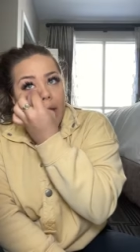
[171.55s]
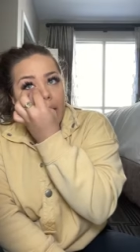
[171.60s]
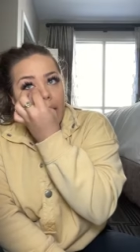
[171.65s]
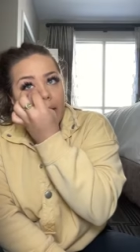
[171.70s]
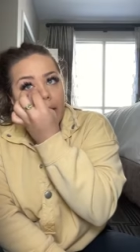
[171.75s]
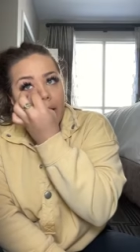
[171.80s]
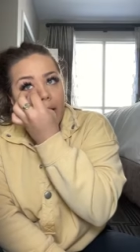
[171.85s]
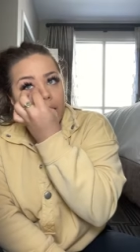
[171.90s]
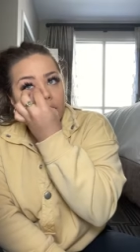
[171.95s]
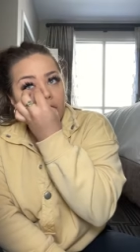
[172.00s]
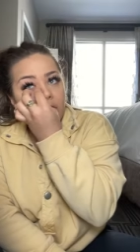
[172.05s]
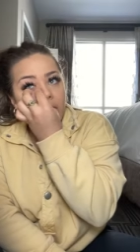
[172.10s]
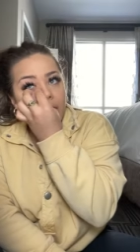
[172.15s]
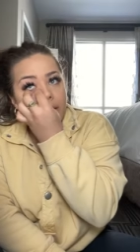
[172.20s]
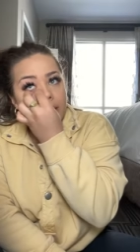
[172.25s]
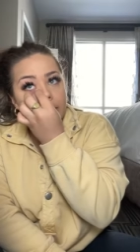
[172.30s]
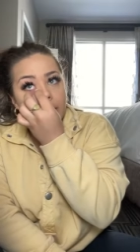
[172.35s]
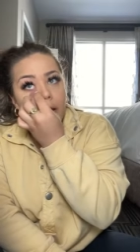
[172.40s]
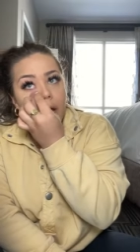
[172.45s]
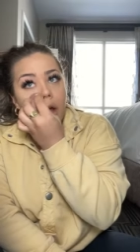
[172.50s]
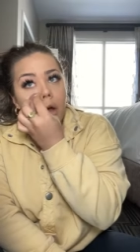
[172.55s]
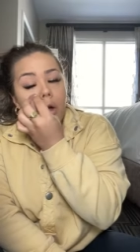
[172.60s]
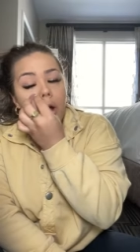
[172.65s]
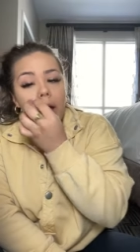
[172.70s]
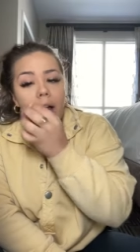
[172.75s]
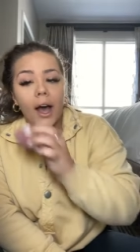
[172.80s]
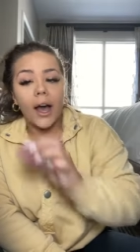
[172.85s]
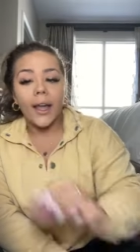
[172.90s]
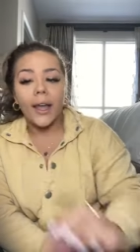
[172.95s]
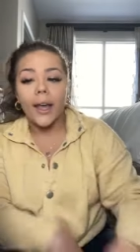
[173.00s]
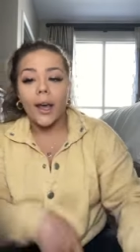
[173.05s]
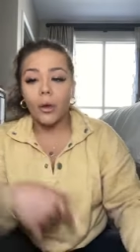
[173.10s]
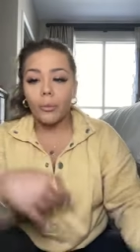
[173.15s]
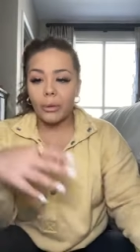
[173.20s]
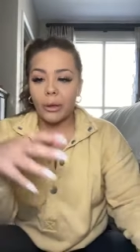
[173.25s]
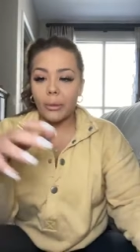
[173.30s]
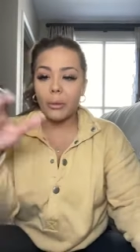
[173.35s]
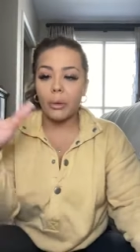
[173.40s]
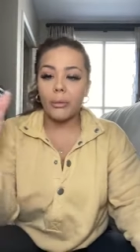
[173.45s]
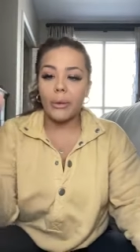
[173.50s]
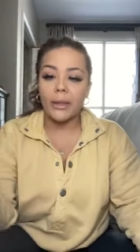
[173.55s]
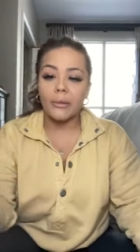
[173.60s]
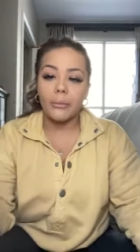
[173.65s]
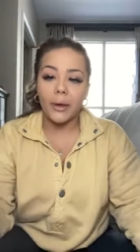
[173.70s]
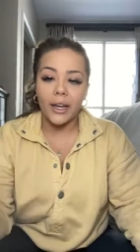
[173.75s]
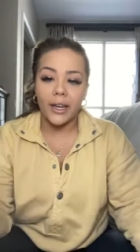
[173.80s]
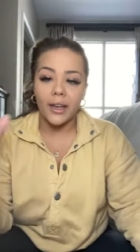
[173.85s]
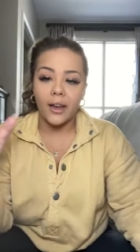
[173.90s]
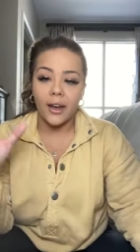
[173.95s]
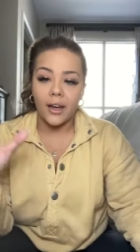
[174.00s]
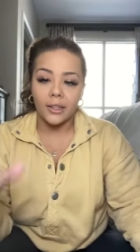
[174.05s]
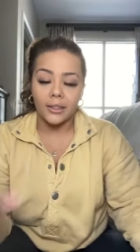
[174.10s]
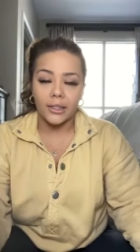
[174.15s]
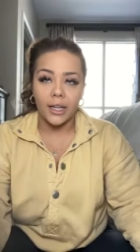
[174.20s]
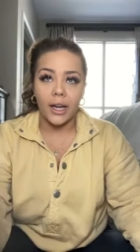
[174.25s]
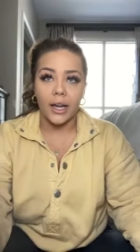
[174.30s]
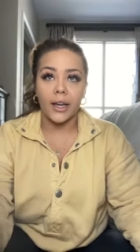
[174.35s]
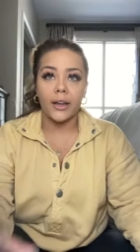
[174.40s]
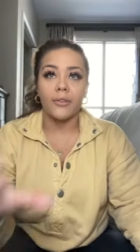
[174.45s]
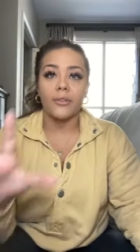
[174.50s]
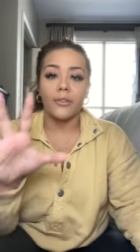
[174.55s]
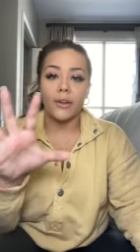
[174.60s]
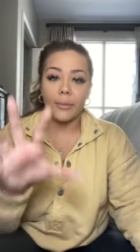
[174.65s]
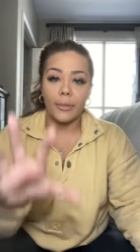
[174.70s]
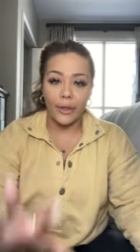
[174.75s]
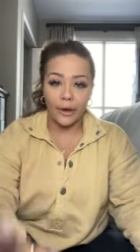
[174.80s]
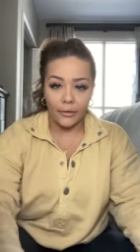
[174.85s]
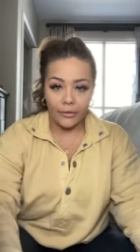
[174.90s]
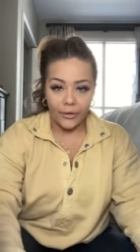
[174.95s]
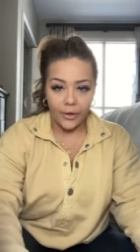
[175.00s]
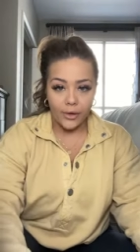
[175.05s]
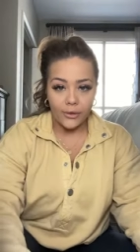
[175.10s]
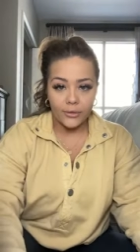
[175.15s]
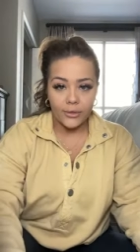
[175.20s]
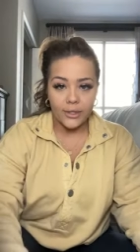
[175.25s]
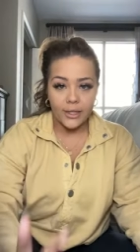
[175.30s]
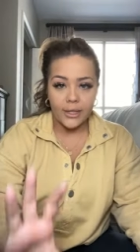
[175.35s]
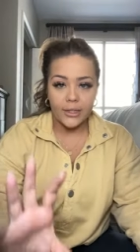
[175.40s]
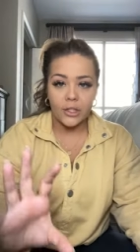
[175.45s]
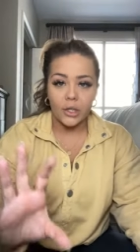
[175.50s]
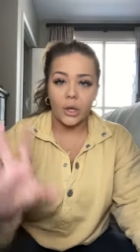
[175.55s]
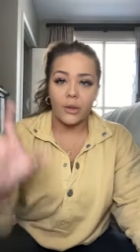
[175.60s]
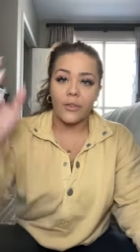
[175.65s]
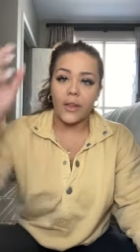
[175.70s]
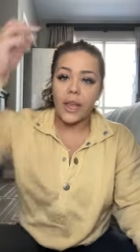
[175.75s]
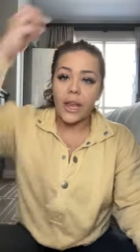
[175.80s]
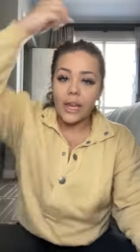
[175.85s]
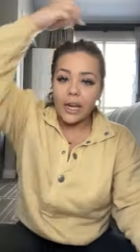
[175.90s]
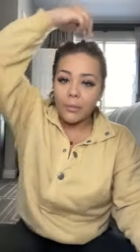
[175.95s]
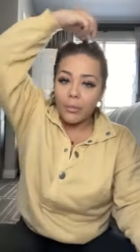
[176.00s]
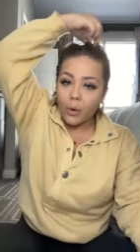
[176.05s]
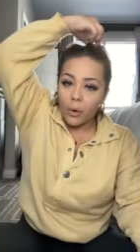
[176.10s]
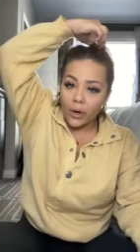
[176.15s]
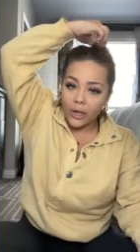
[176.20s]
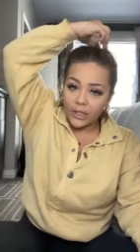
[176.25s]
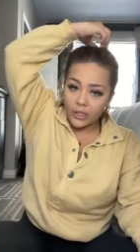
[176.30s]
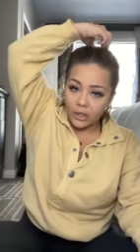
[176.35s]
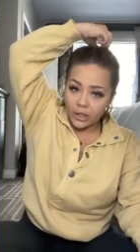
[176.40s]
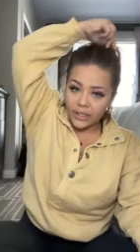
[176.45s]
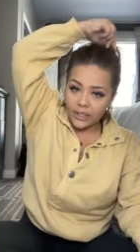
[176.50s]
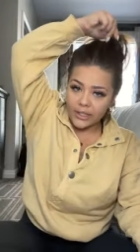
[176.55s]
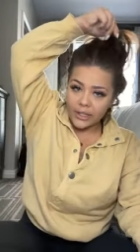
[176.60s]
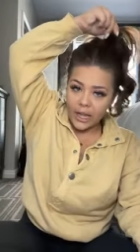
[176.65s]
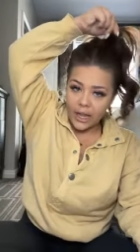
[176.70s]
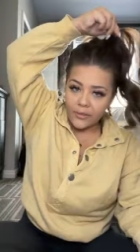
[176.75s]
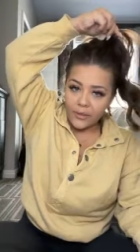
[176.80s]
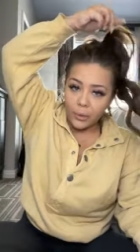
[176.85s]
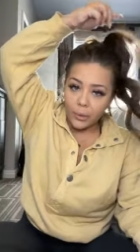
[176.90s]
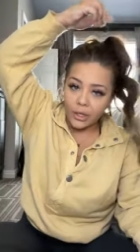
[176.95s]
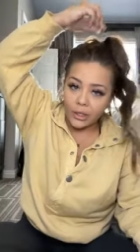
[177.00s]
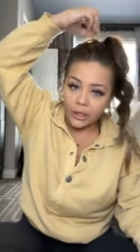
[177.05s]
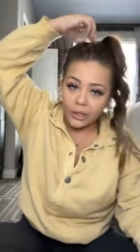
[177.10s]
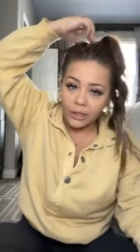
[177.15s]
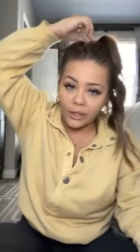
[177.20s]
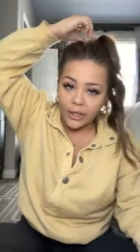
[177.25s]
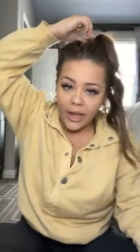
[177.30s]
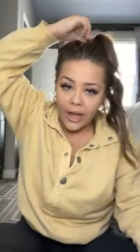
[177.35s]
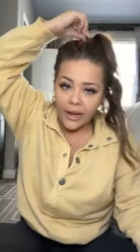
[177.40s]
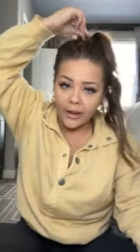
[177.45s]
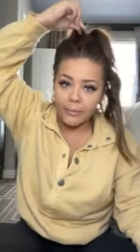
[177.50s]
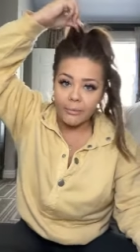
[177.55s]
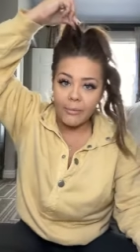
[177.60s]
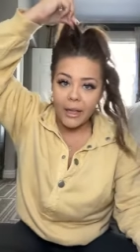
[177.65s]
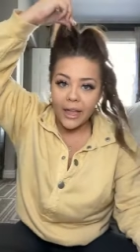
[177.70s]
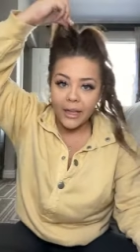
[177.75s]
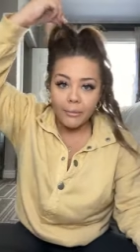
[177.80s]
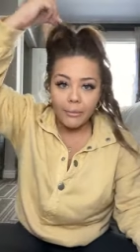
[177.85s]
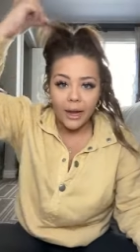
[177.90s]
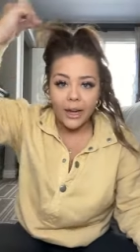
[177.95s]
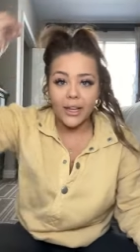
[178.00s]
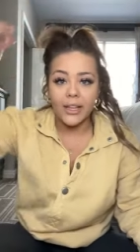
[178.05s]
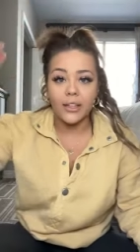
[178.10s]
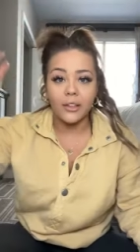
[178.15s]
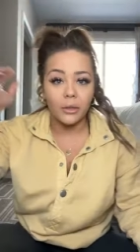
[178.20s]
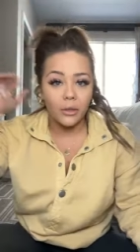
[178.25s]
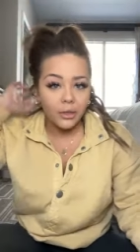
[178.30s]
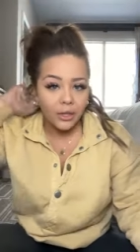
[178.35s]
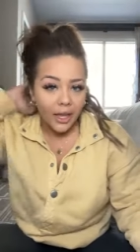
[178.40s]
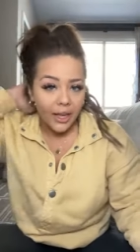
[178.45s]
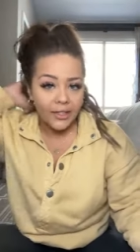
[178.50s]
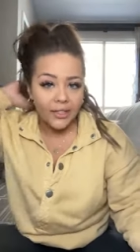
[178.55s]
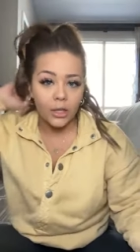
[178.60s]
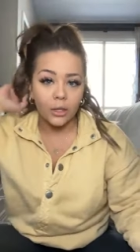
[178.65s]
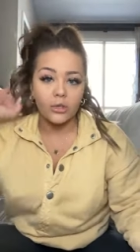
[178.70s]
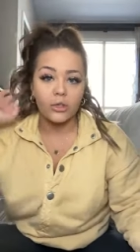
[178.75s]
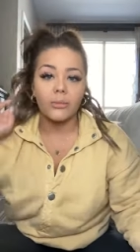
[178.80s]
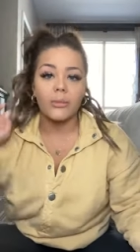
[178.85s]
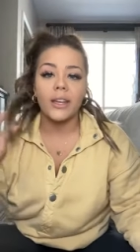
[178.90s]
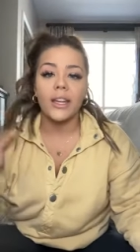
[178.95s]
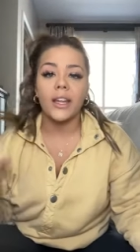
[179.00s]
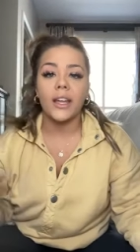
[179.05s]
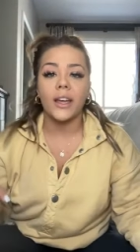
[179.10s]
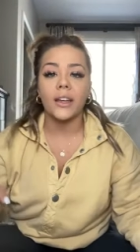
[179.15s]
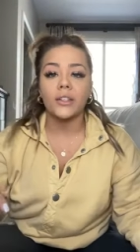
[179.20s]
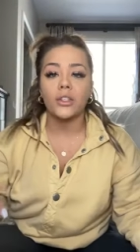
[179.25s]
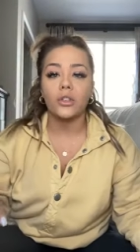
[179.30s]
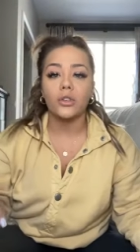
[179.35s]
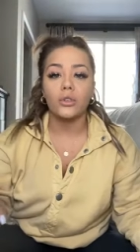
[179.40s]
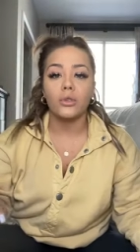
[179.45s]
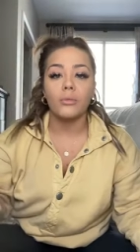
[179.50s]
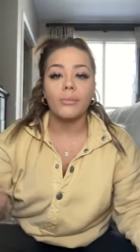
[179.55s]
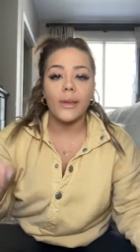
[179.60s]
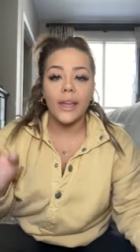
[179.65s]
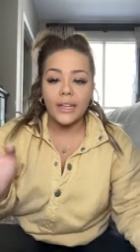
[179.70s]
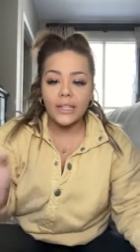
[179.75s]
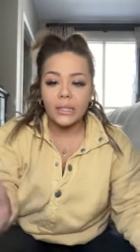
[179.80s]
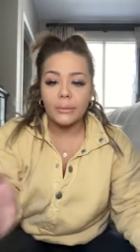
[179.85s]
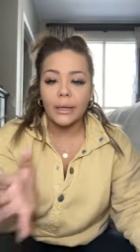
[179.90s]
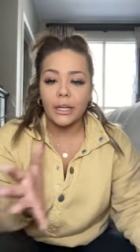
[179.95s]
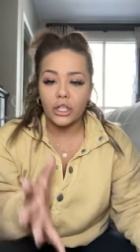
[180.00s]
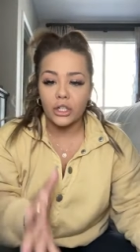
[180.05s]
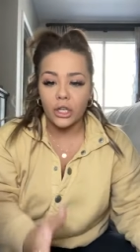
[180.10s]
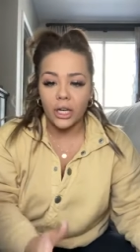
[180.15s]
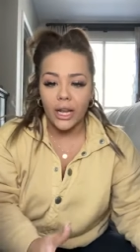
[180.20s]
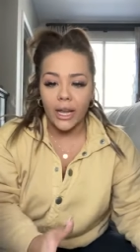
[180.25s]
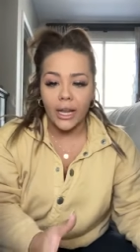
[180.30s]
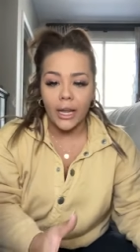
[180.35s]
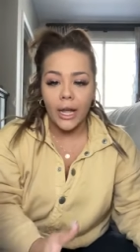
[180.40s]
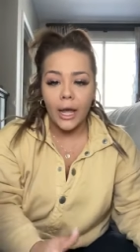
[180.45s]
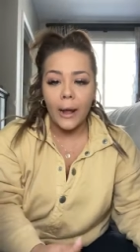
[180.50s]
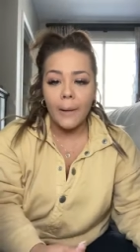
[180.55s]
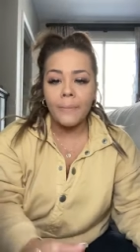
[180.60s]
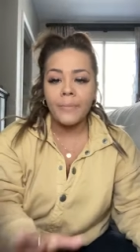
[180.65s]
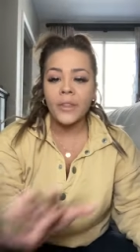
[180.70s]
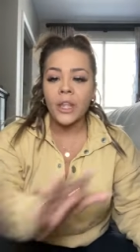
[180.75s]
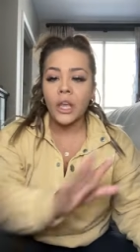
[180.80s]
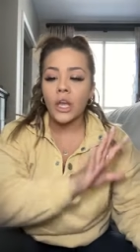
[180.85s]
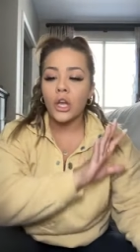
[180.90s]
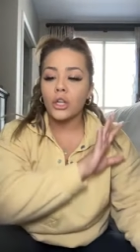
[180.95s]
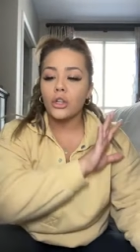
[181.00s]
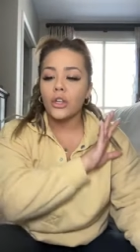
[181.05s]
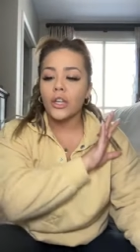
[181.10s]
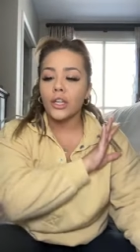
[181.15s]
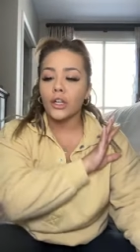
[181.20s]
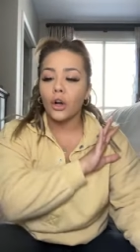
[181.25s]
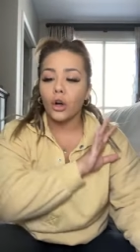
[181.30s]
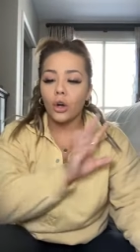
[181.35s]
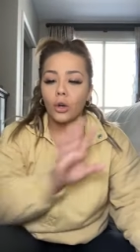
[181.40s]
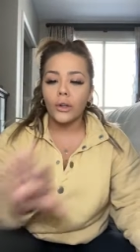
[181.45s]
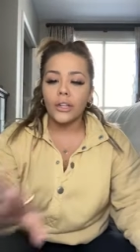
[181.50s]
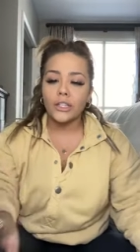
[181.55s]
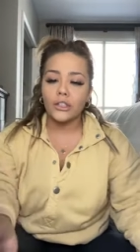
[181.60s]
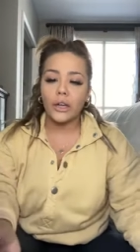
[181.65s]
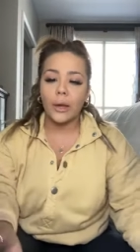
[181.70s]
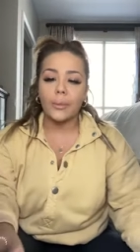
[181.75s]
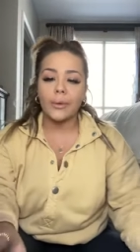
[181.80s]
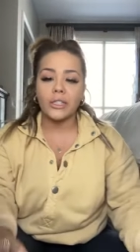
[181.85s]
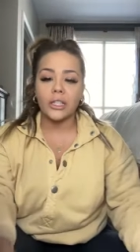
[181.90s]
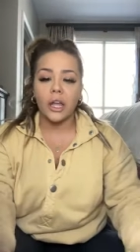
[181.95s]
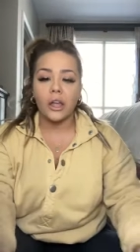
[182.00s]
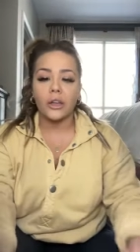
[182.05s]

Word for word: And as you guys know, I help people make money online from their phones. And so if at any point during this live you want to learn how to make money, utilize social media to make some extra income, you can always drop a